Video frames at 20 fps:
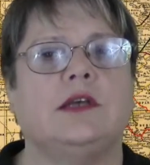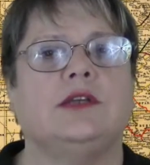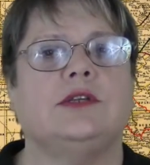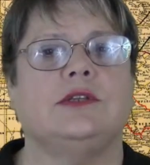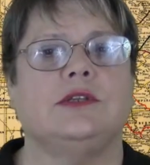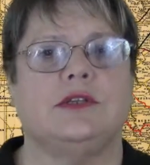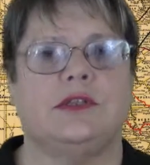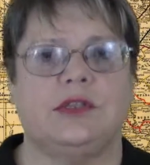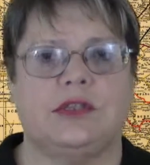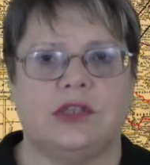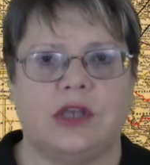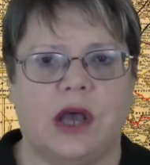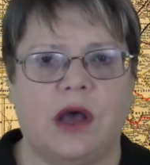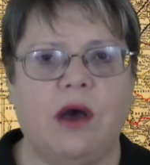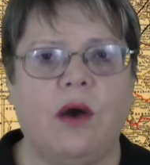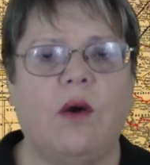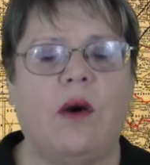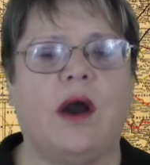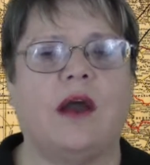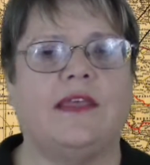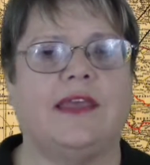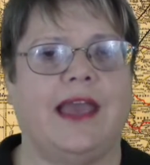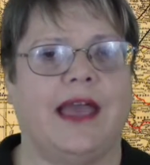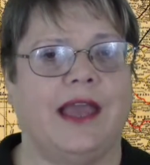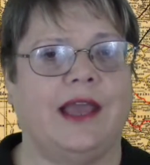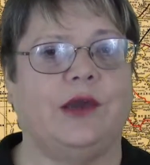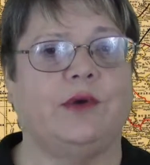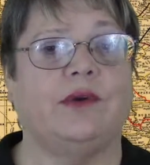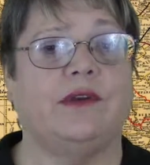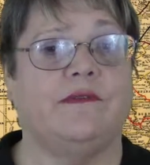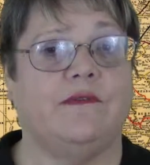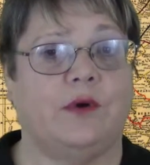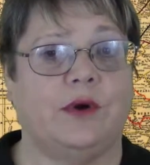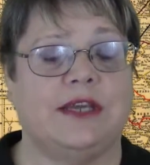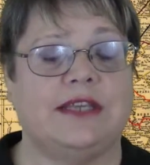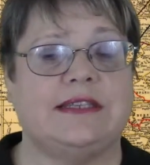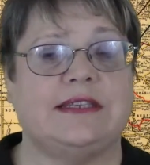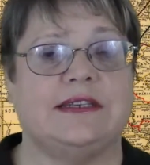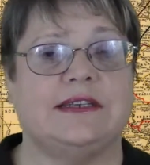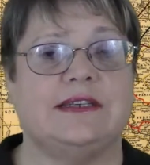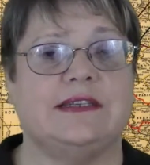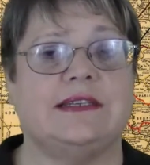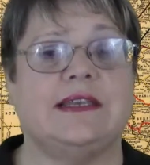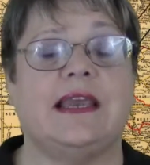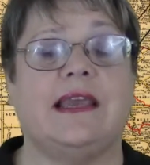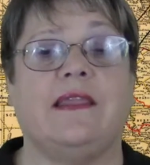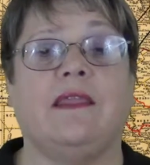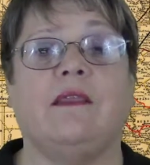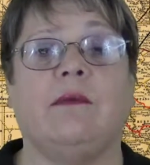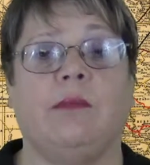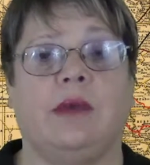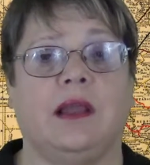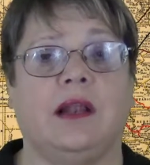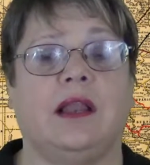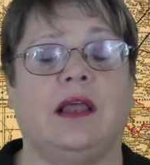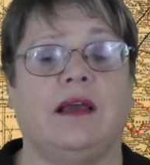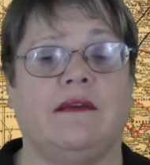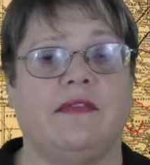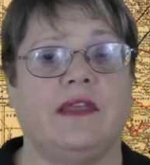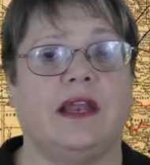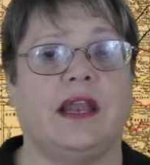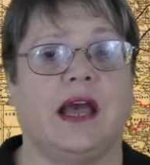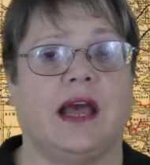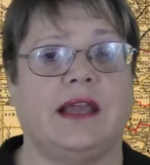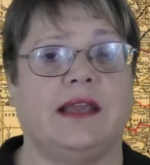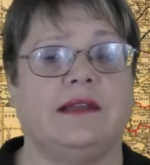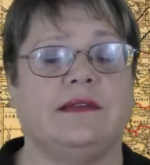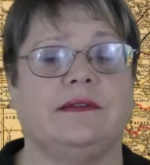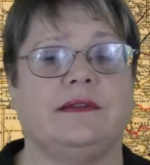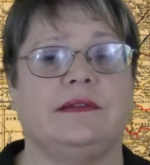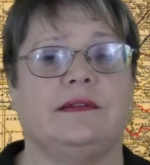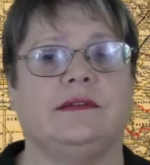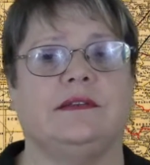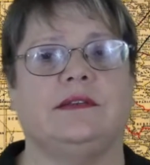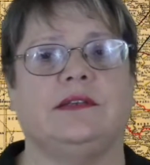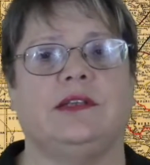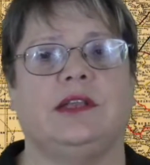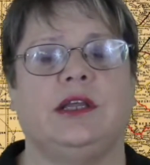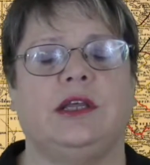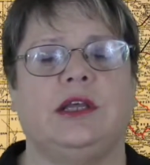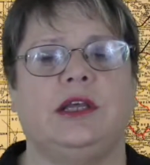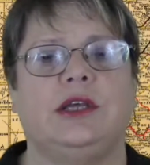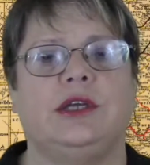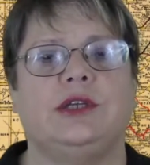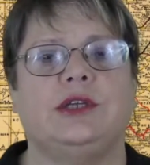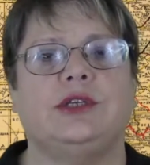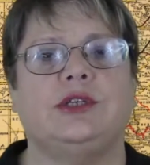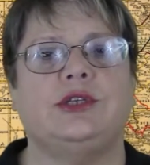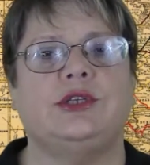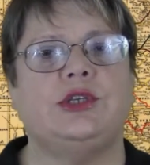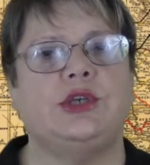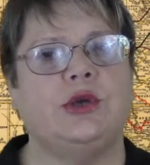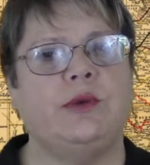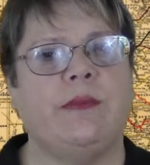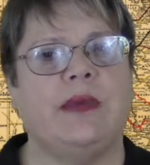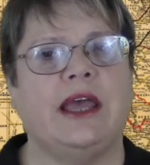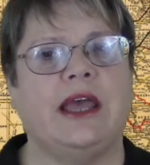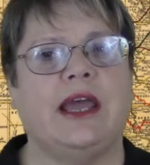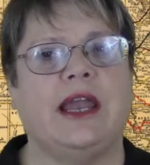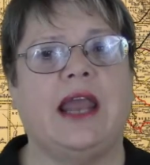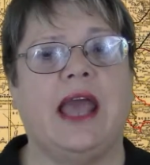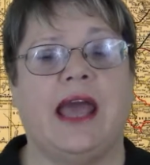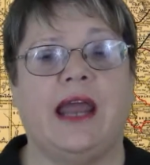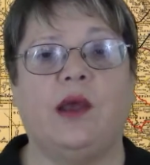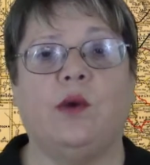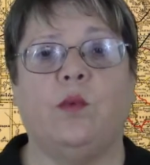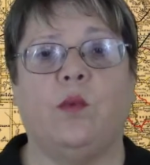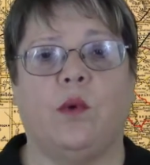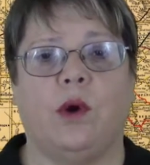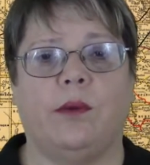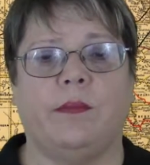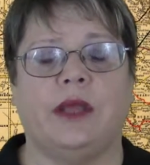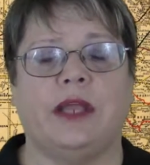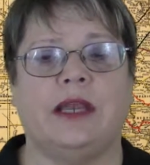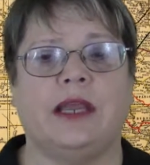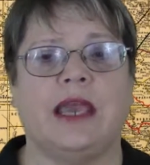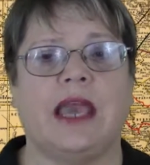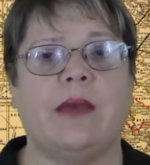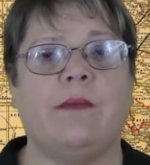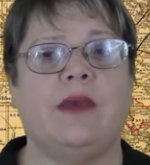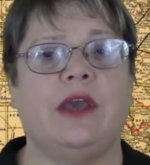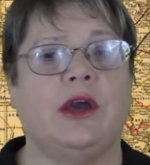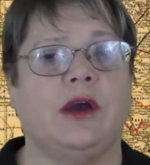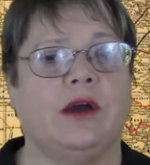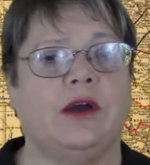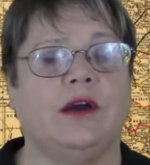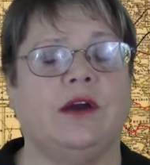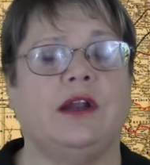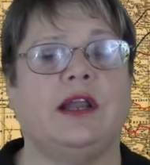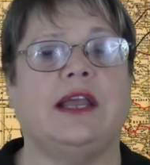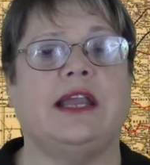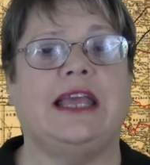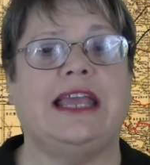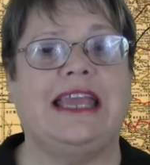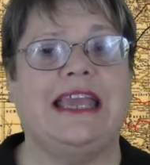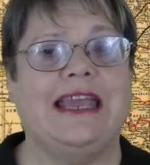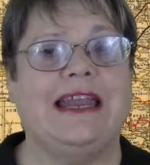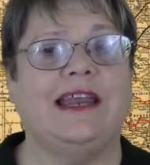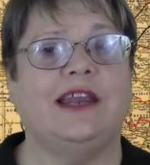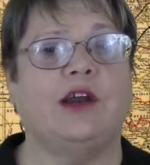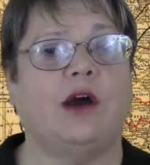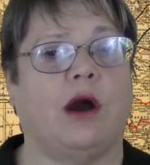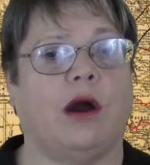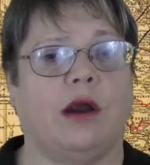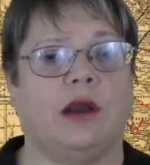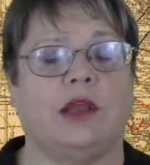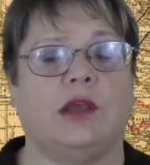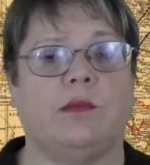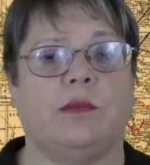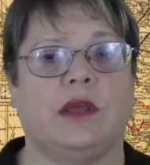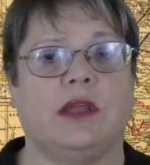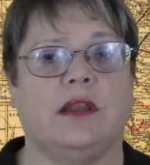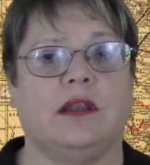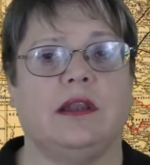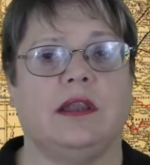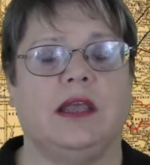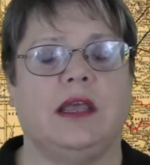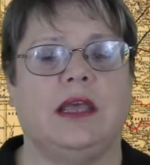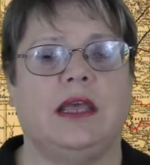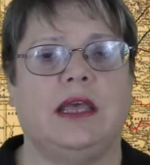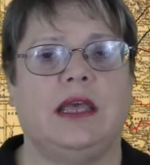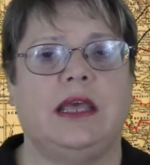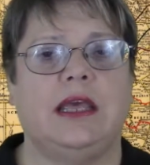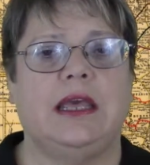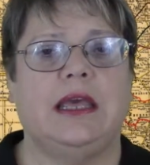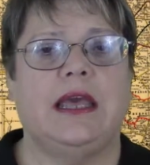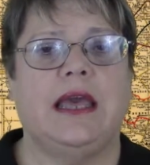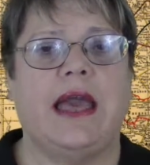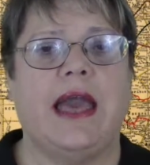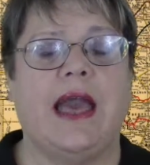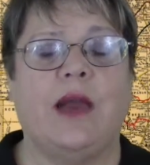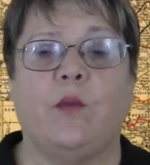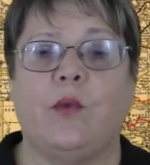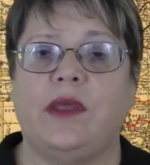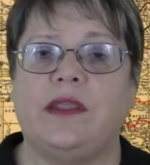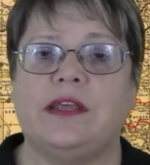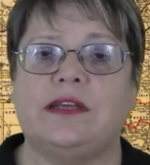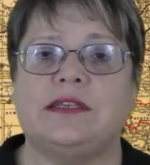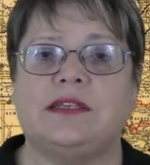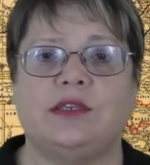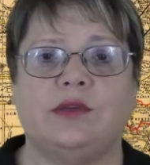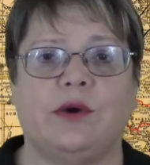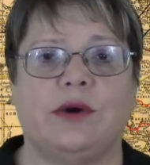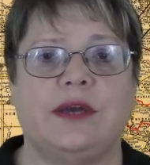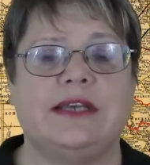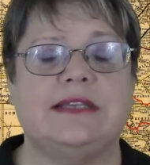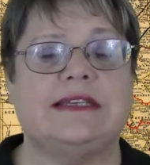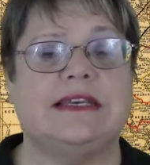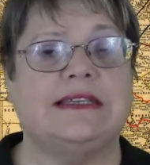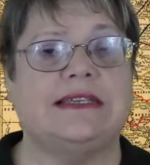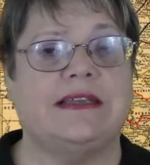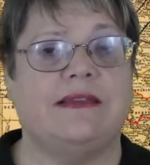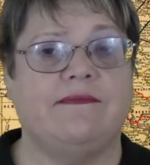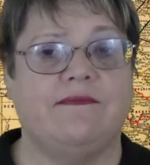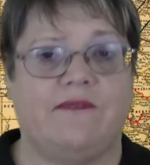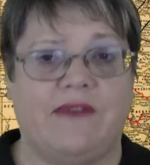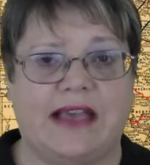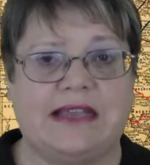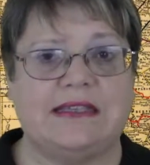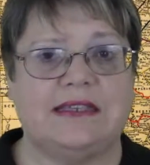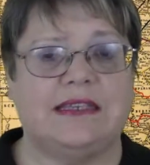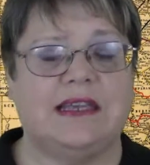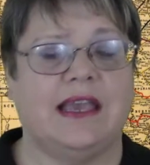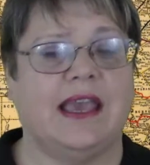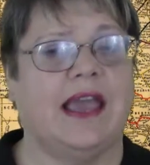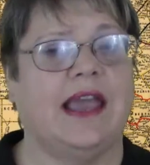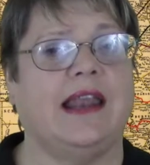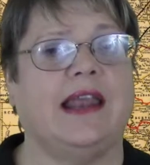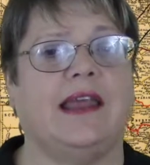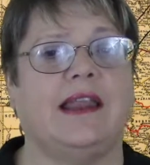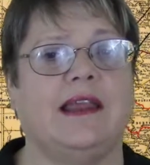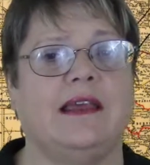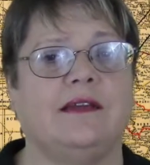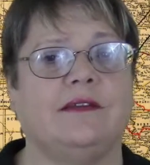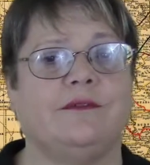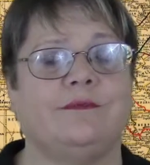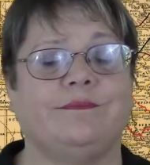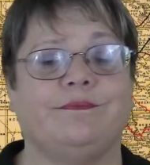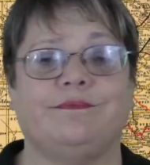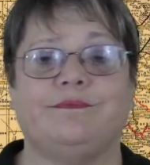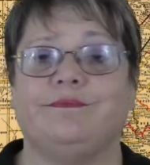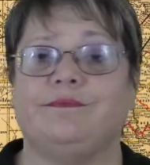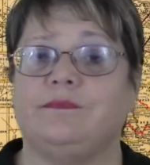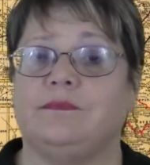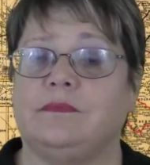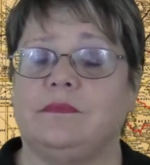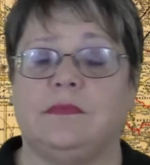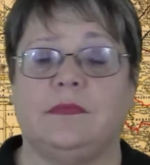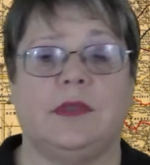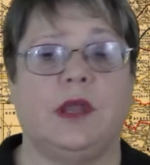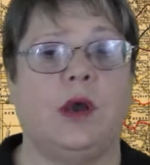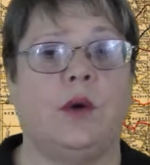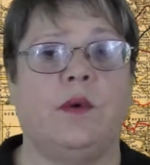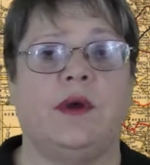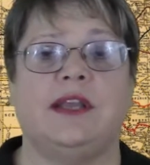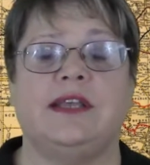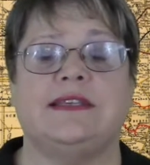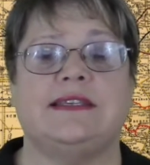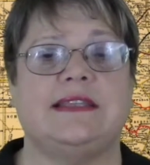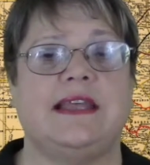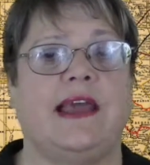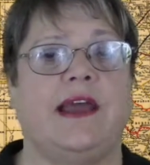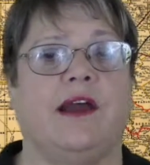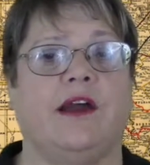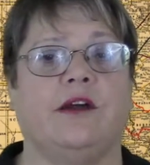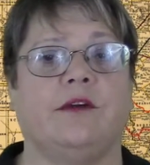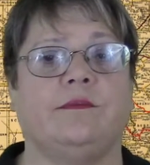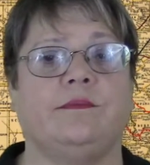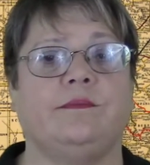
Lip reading: So are the angry voices in the middle of the night. 2 men and a woman can be heard in a heated argument, and when this noise is investigated, no one is there.